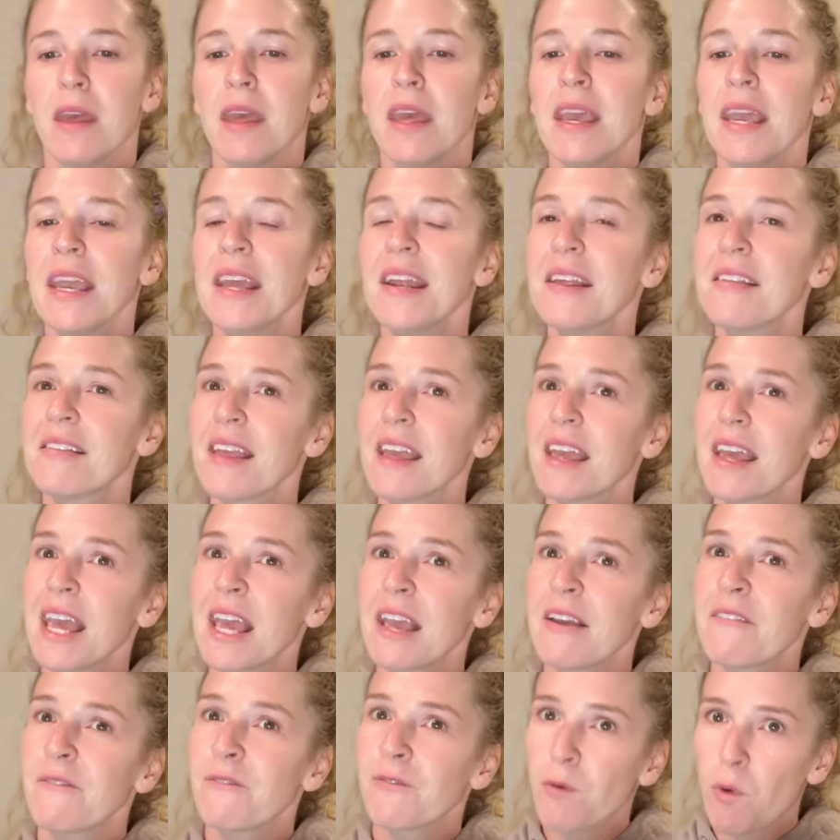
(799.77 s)
It is a
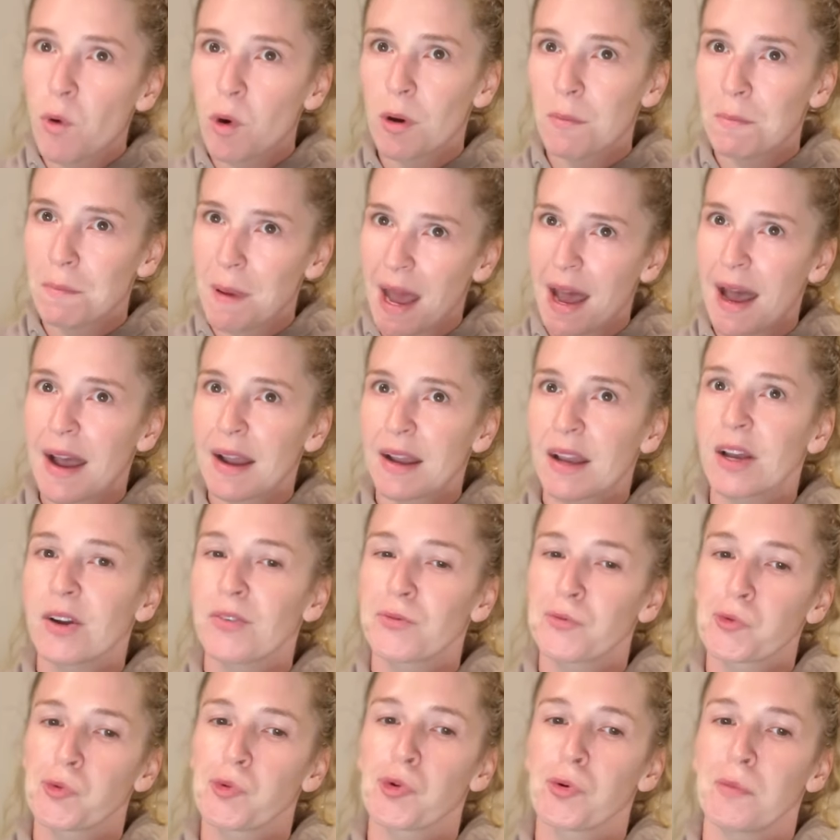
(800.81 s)
4-pack
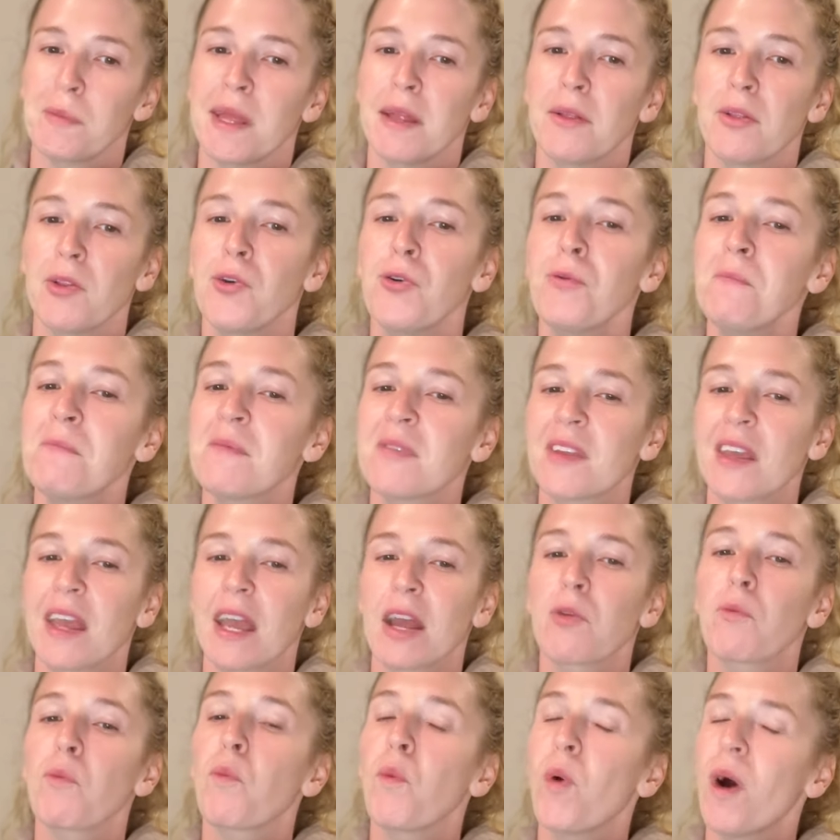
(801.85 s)
of grooming loops,
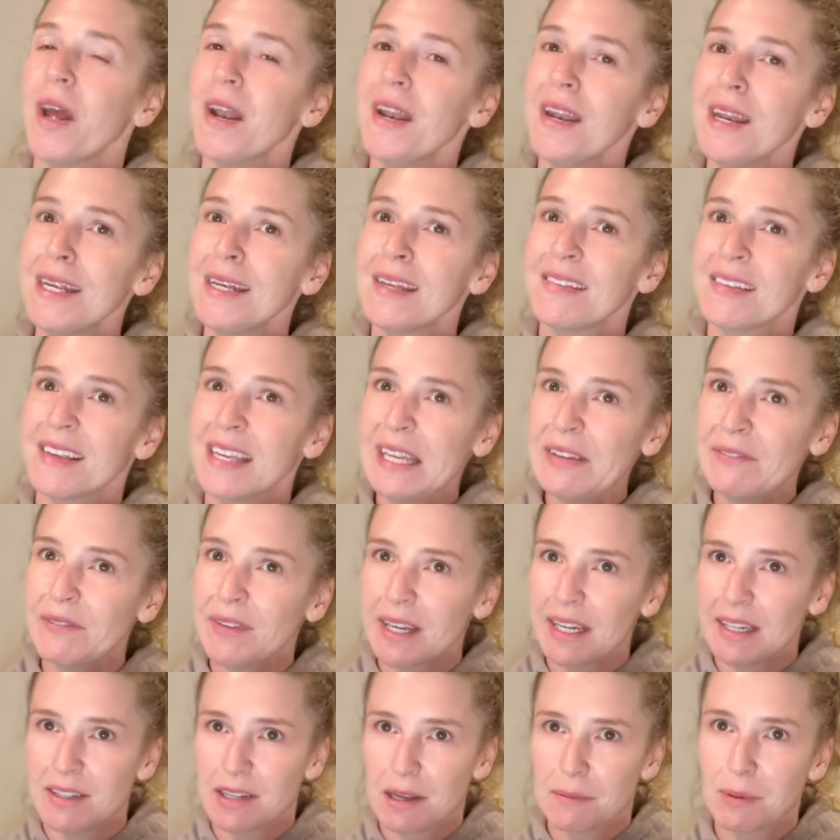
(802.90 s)
and one is even
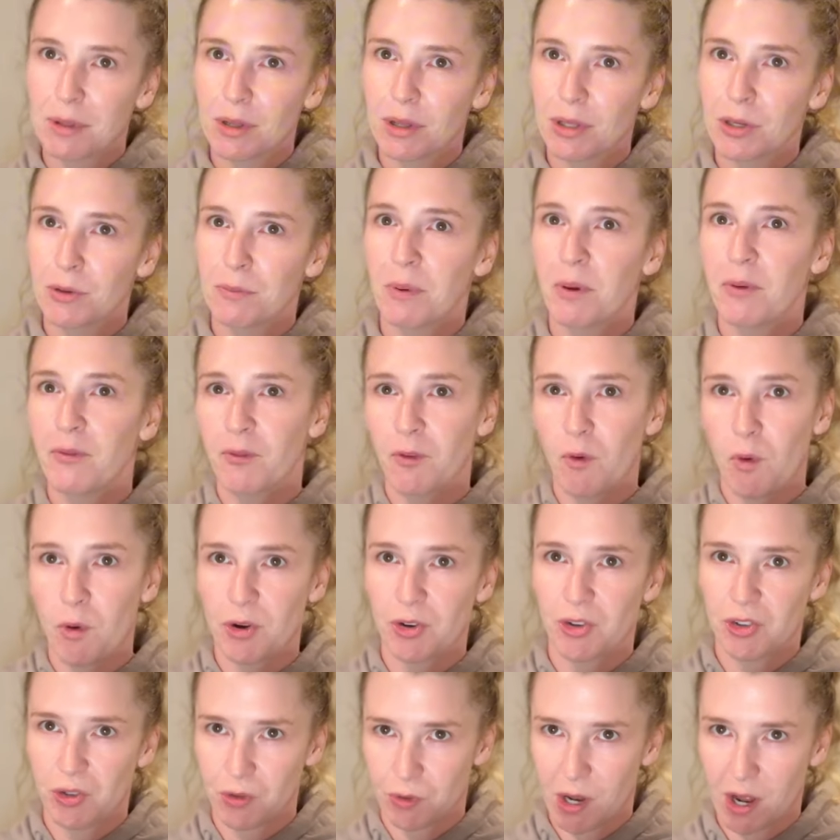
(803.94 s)
a double loop for
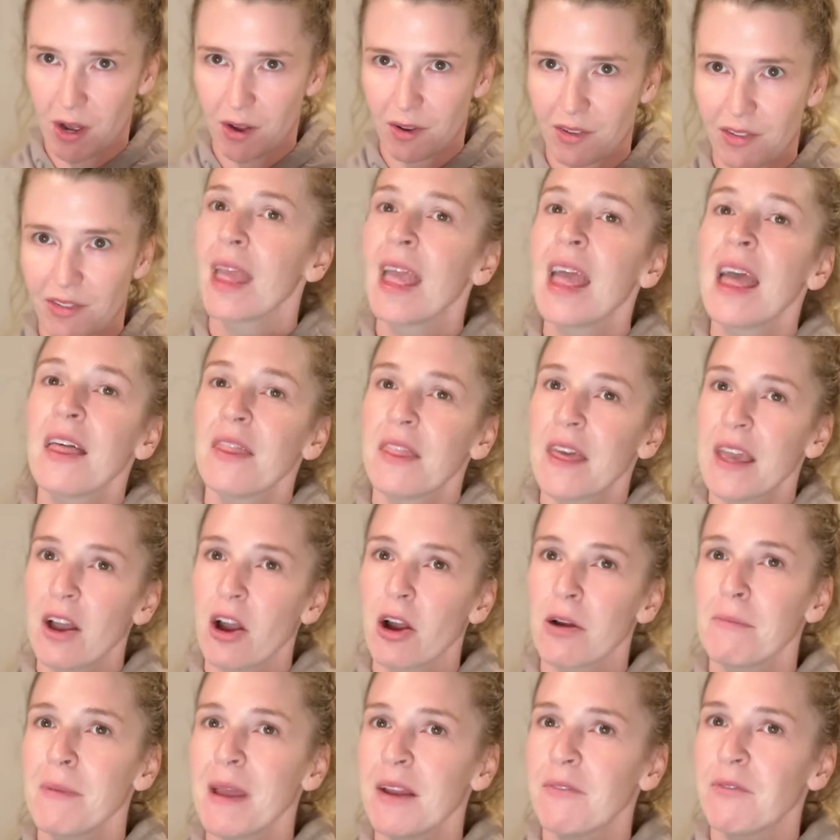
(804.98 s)
two dogs. They
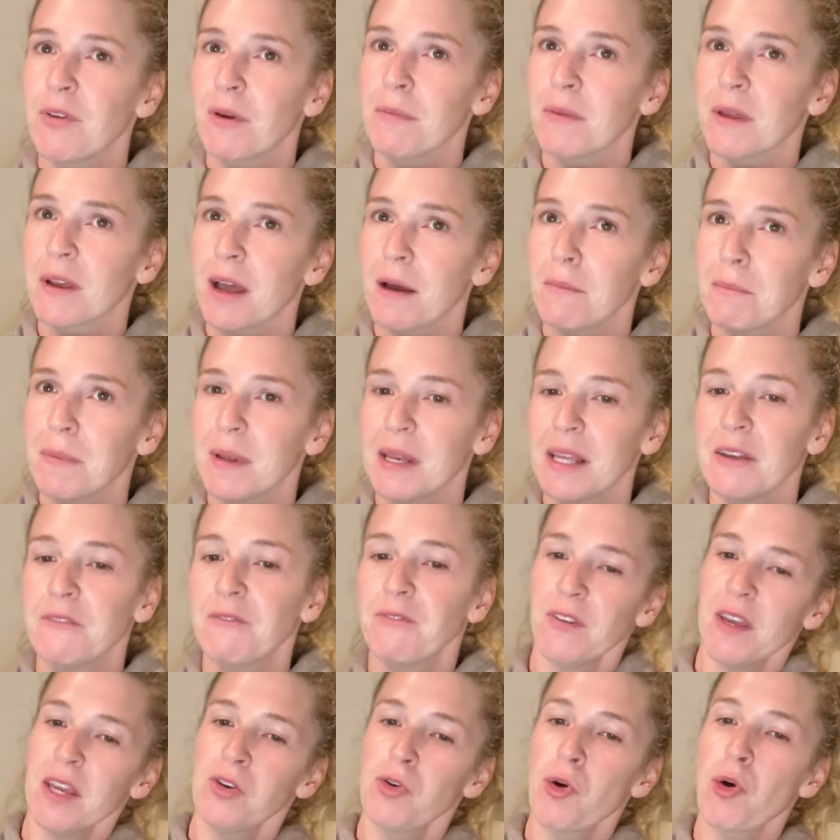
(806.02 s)
are made from the company
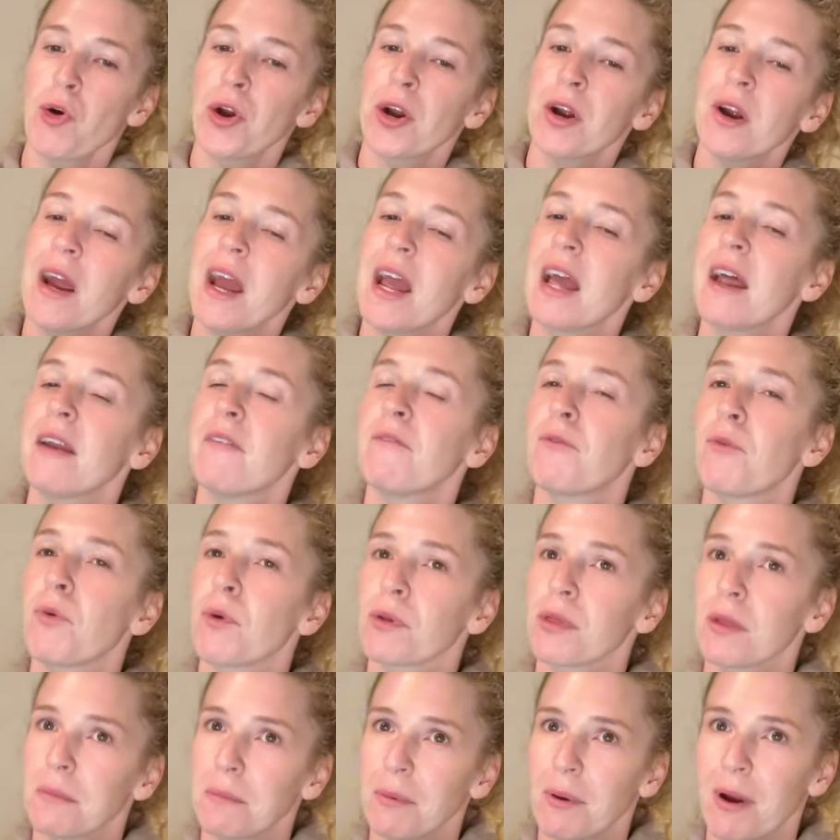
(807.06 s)
Finor, and for
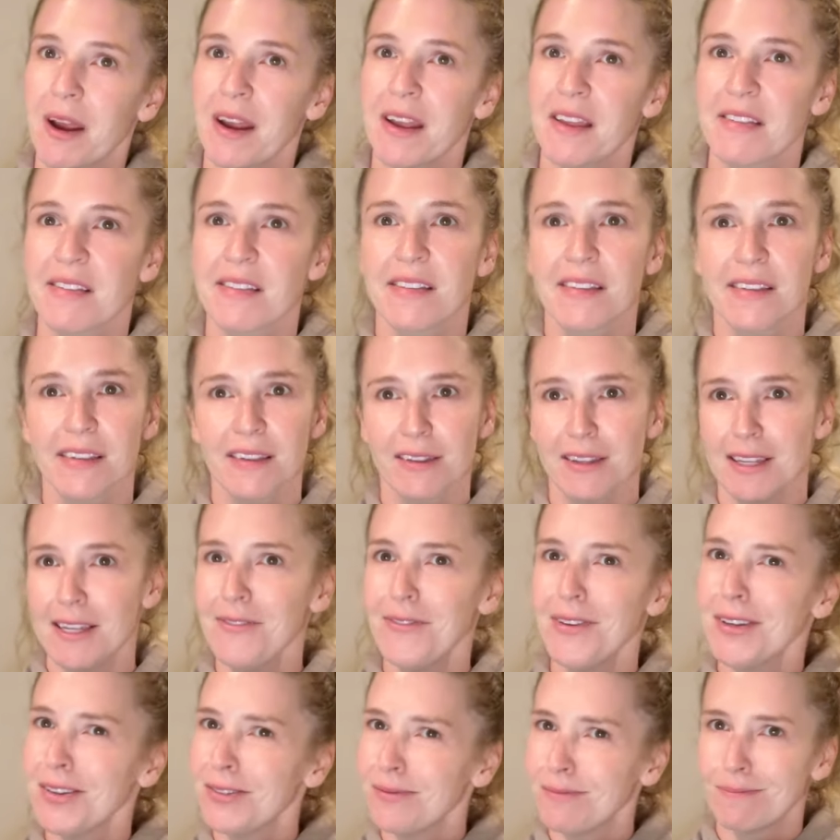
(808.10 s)
the price,
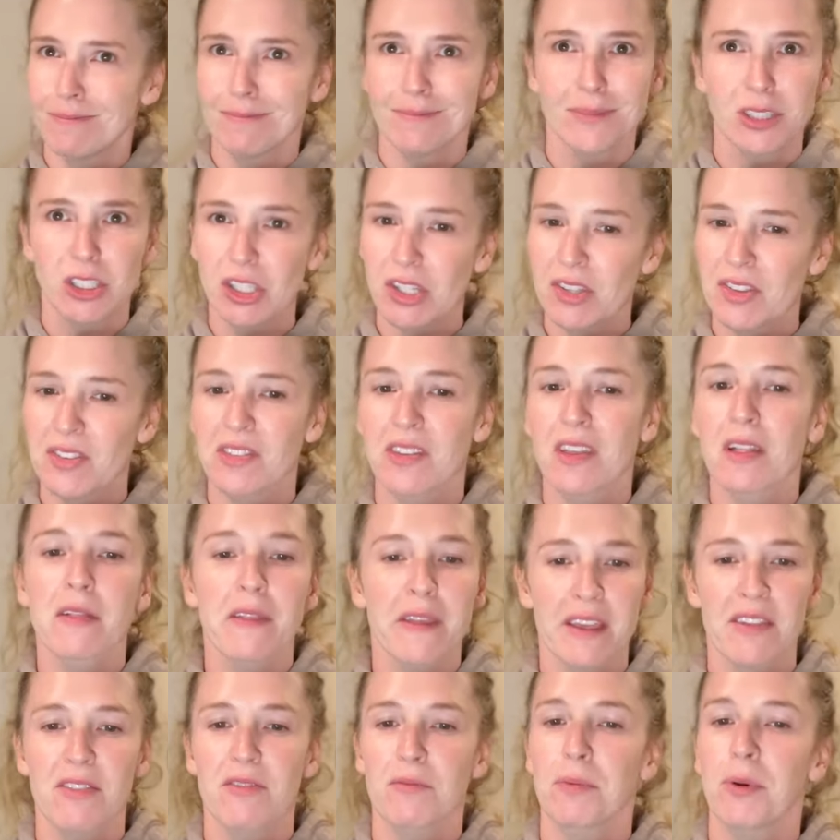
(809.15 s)
even just the
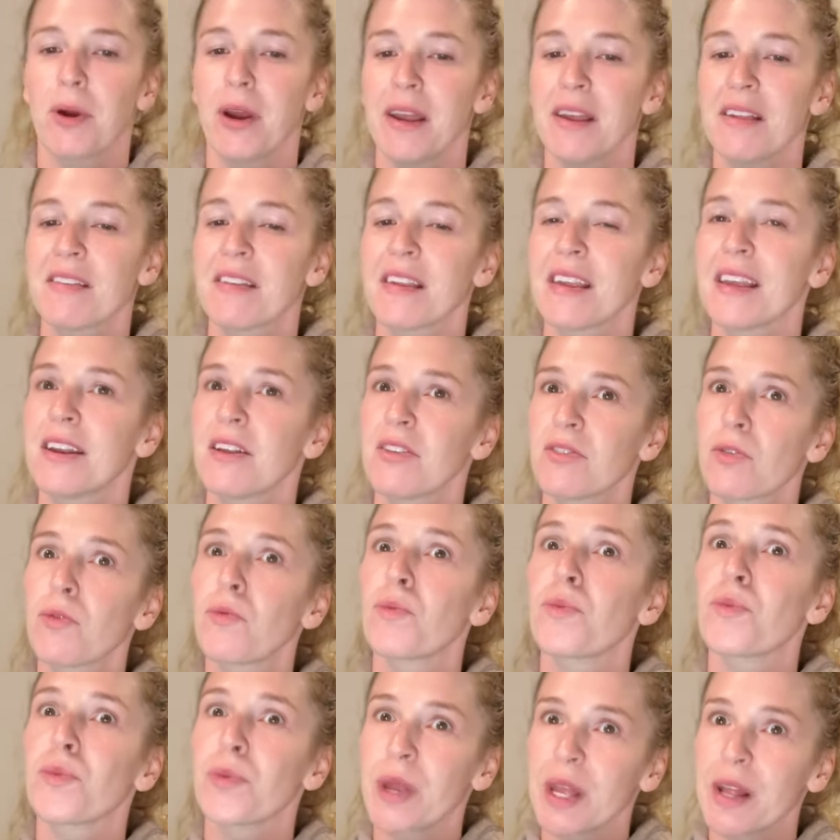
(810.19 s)
list price, it is a
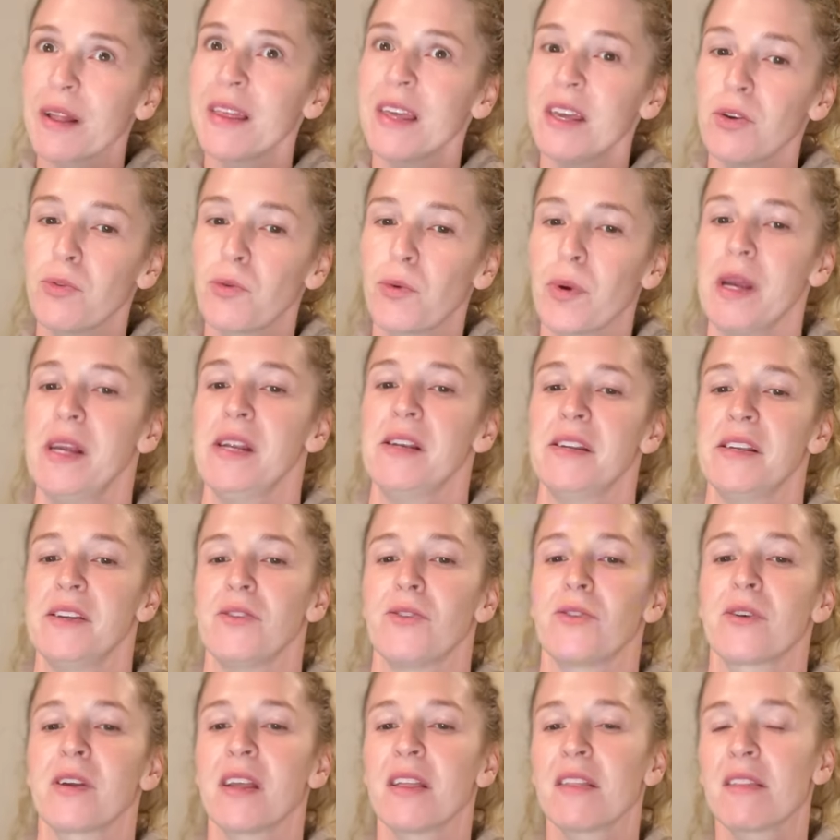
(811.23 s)
really great deal
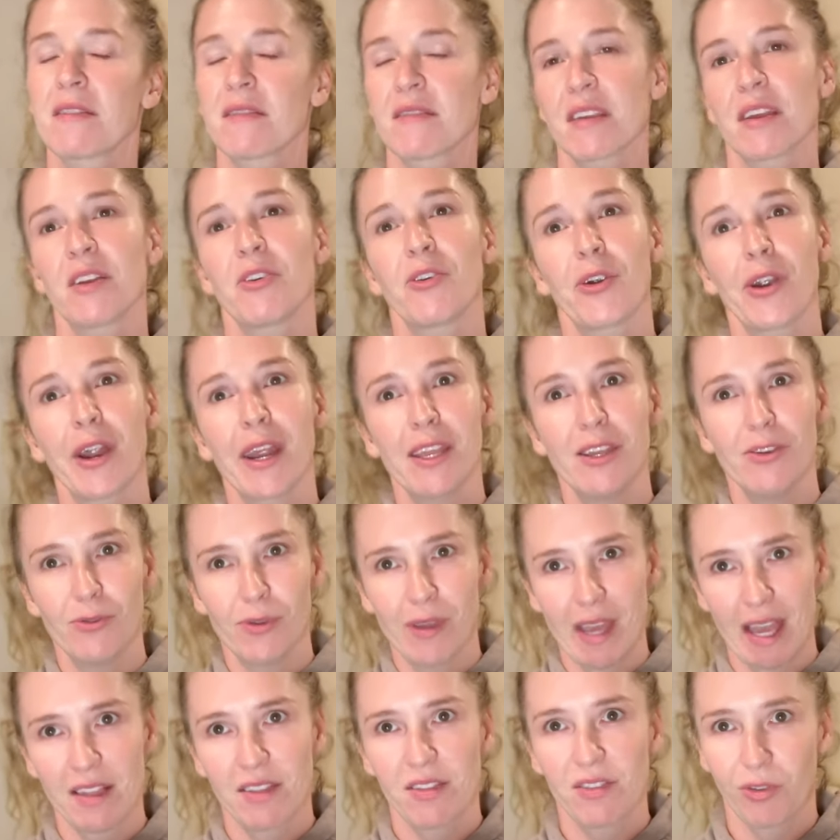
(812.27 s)
considering you
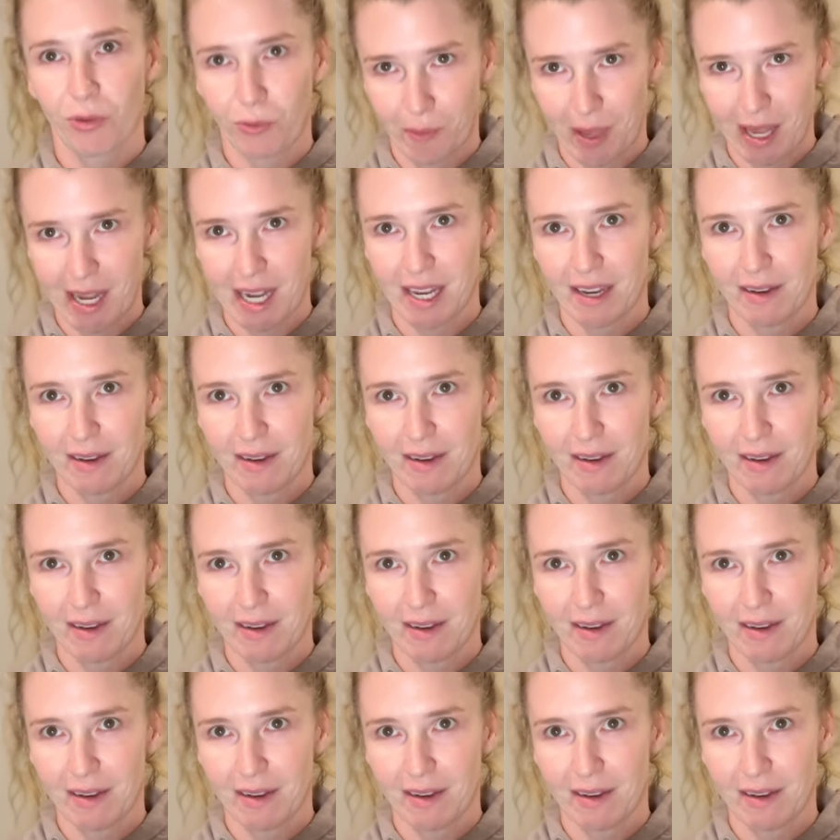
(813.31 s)
get so many.